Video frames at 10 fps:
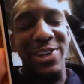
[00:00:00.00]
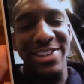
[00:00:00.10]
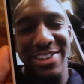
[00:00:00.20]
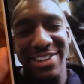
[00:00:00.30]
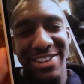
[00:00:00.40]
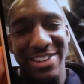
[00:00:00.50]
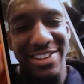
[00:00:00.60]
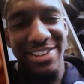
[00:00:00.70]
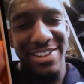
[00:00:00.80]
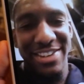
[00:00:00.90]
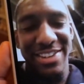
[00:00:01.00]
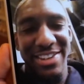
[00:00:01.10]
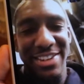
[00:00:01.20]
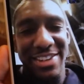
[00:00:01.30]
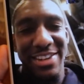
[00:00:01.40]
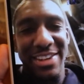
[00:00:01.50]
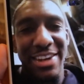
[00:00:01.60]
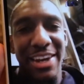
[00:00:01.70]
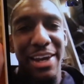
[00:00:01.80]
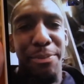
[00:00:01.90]
For sure, man. See you, Langston.
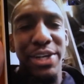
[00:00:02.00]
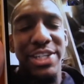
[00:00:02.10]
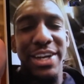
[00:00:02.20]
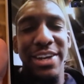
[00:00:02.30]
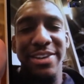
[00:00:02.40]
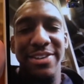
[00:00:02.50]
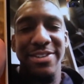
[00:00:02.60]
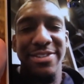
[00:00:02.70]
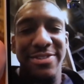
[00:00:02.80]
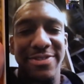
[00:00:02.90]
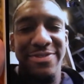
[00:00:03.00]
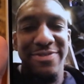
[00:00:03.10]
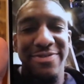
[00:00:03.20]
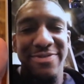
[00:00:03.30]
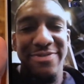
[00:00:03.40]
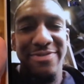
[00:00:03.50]
Hey, appreciate it. Yeah, appreciate it, bro.